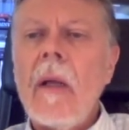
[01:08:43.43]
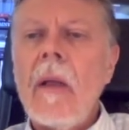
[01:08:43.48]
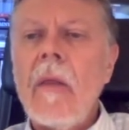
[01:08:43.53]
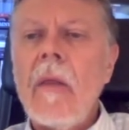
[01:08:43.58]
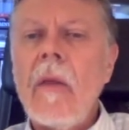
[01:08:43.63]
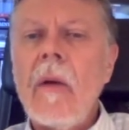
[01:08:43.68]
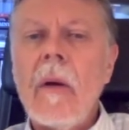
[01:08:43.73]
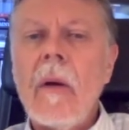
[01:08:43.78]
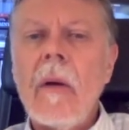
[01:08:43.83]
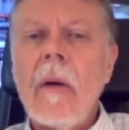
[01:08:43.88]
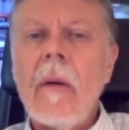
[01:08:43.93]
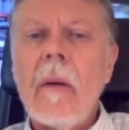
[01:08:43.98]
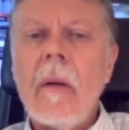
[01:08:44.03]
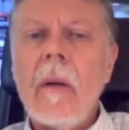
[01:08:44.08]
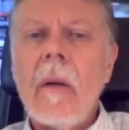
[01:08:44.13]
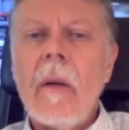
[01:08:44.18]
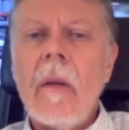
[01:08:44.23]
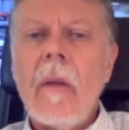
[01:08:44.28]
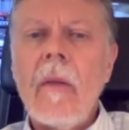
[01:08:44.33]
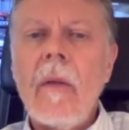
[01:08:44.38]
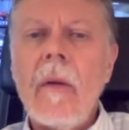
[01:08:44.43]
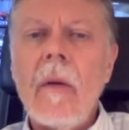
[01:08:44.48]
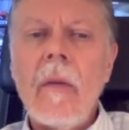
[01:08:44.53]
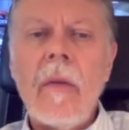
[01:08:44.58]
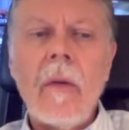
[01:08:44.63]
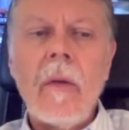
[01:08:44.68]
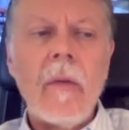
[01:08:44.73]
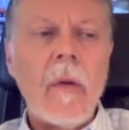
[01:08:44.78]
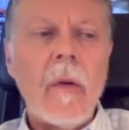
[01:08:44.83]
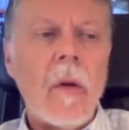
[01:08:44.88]
the
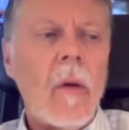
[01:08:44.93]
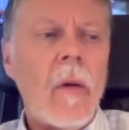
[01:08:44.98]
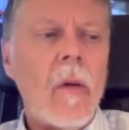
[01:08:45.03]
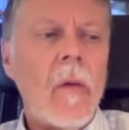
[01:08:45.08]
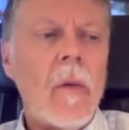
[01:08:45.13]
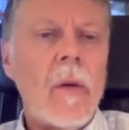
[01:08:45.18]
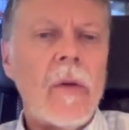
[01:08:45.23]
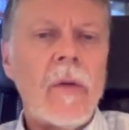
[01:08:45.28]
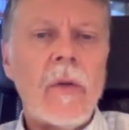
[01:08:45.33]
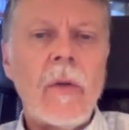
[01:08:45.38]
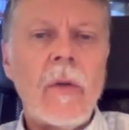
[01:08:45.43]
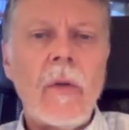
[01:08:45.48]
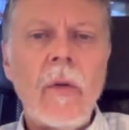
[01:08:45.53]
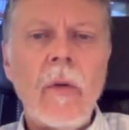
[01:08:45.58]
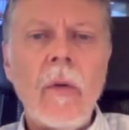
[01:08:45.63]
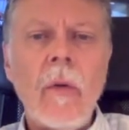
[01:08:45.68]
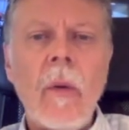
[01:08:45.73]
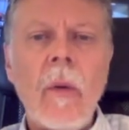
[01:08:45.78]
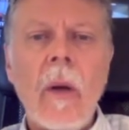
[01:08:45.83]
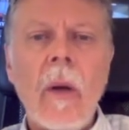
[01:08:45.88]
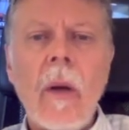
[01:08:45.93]
goal was to